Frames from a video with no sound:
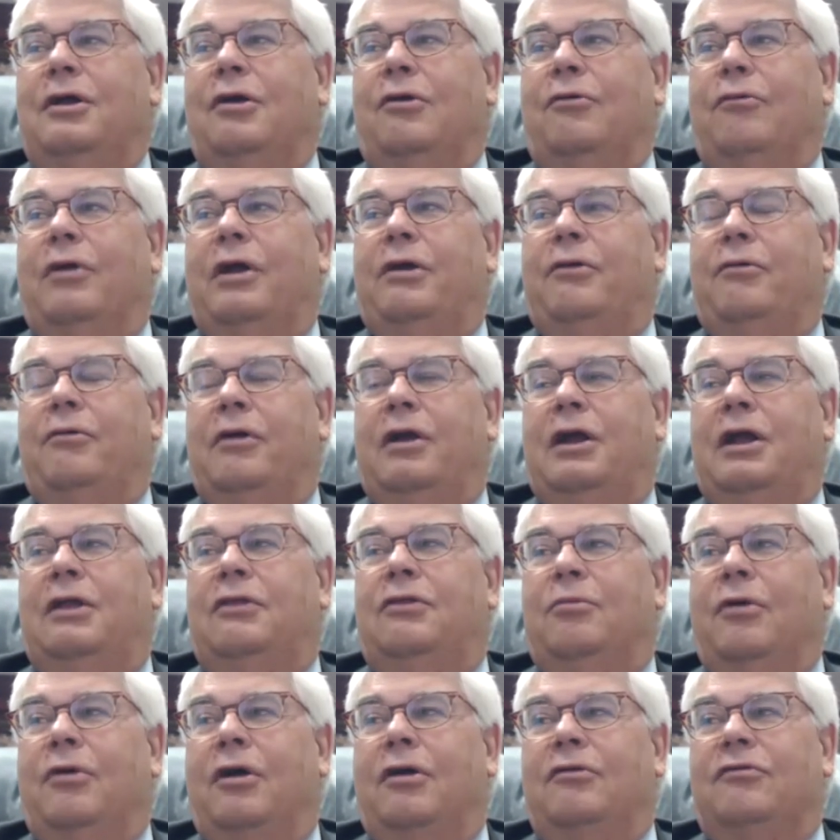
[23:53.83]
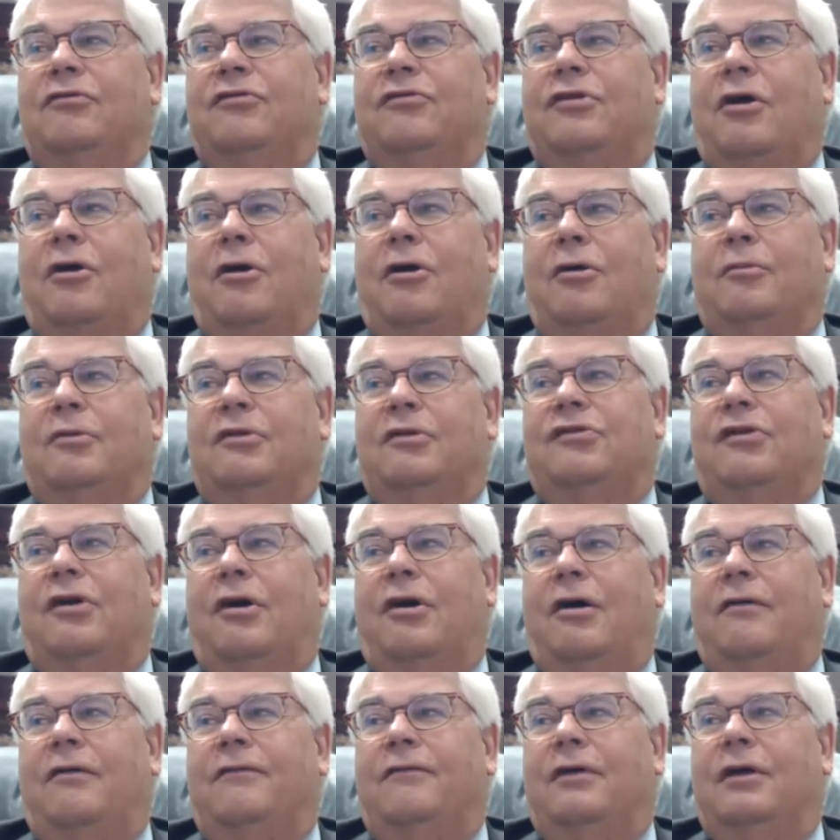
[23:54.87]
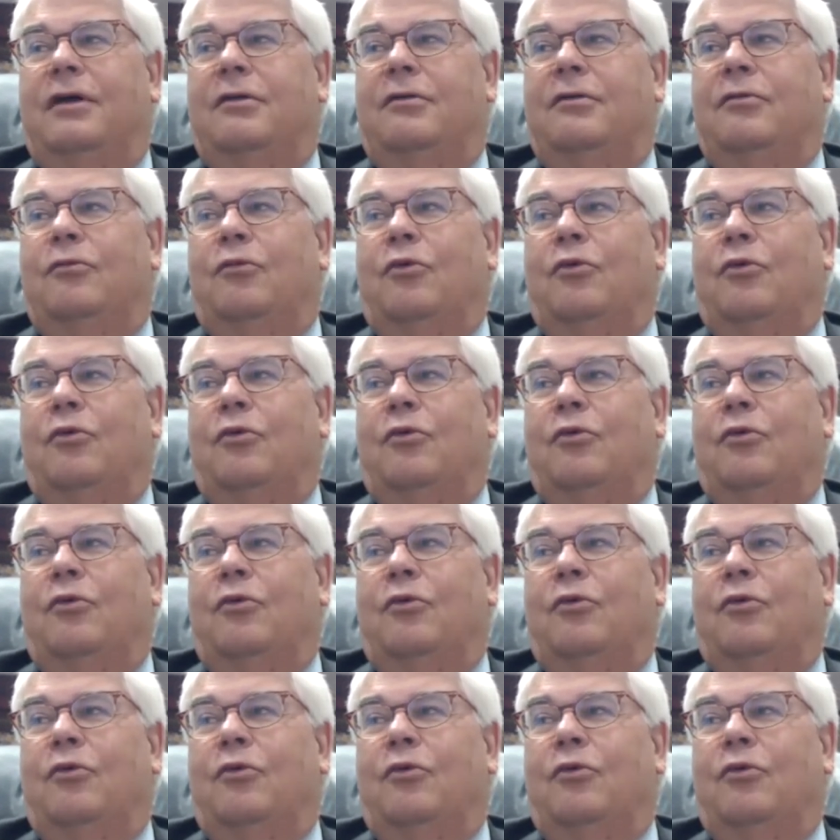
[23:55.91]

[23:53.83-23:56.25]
reread the Brothers Karamazov and